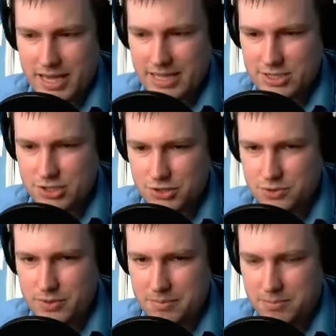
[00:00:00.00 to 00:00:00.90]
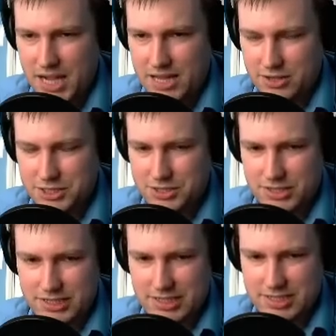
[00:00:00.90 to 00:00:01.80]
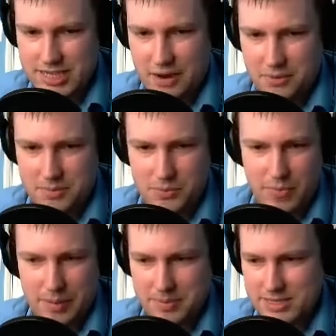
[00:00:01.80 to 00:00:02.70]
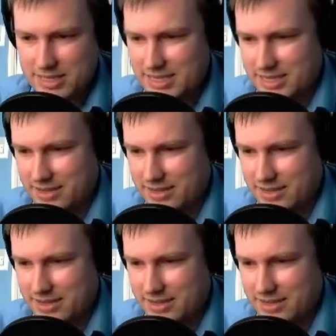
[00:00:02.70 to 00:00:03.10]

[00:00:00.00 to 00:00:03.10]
to biological and terrible weapons later.